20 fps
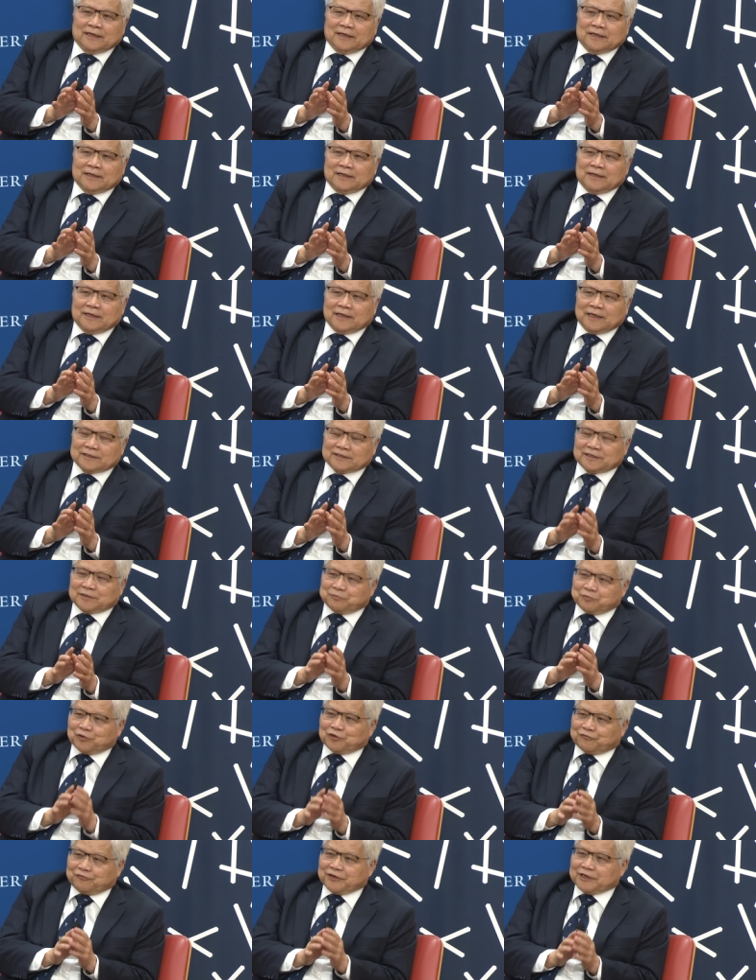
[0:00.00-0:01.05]
uh, as a
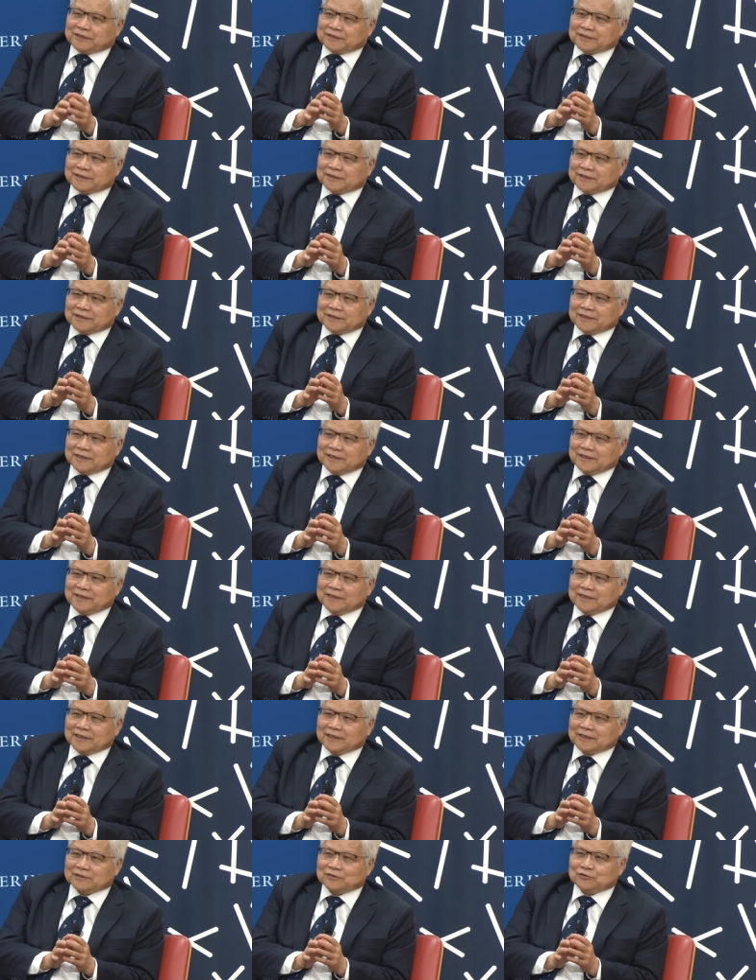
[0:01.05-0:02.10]
professor,
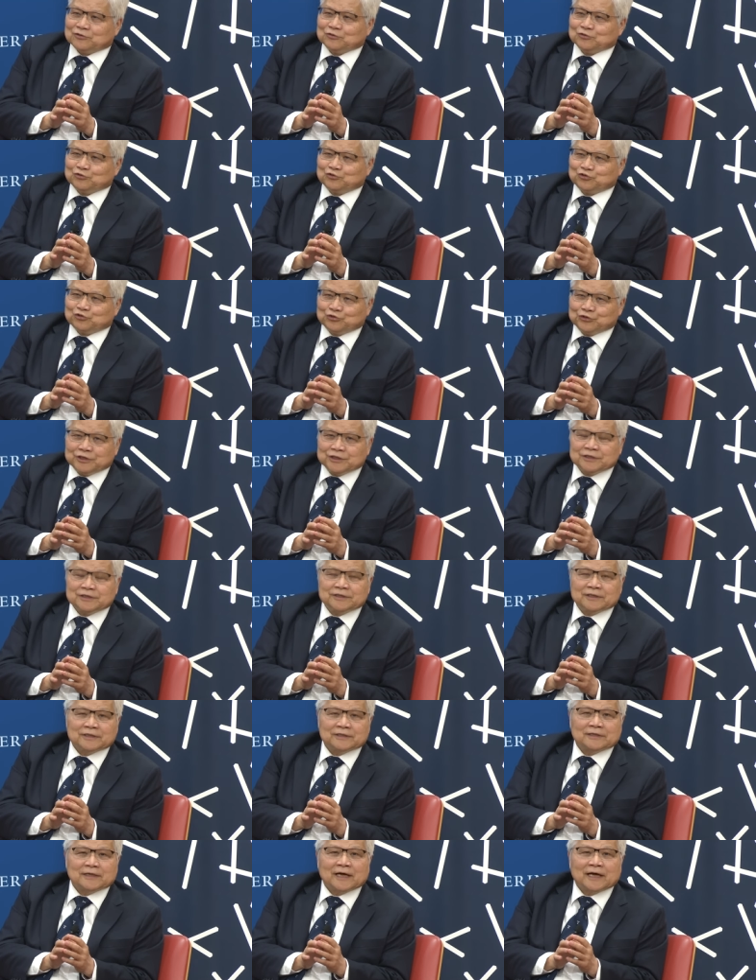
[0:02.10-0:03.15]
he has to treat
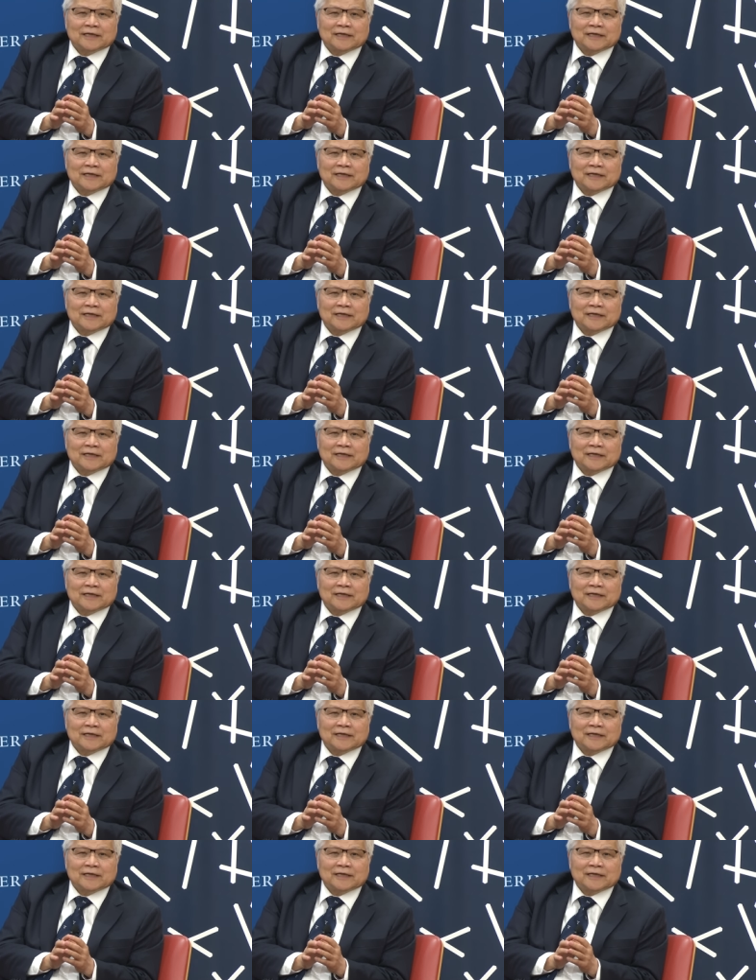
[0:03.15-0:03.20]
the